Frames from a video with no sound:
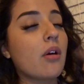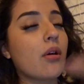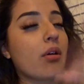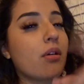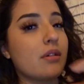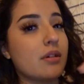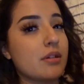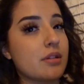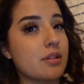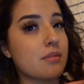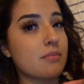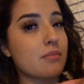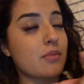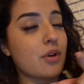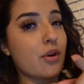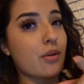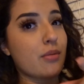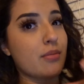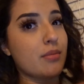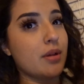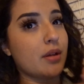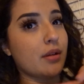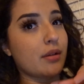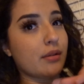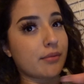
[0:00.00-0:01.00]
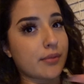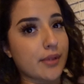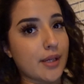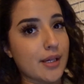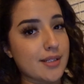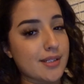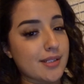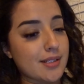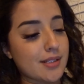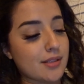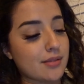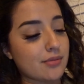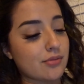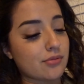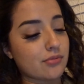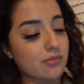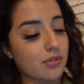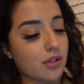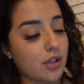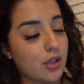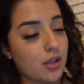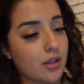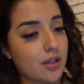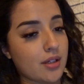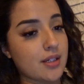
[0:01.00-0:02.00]
Or some oatmeal and raisin
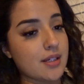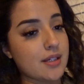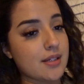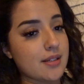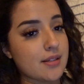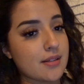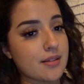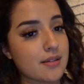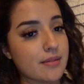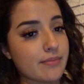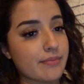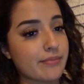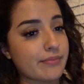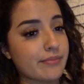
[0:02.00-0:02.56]
cookies.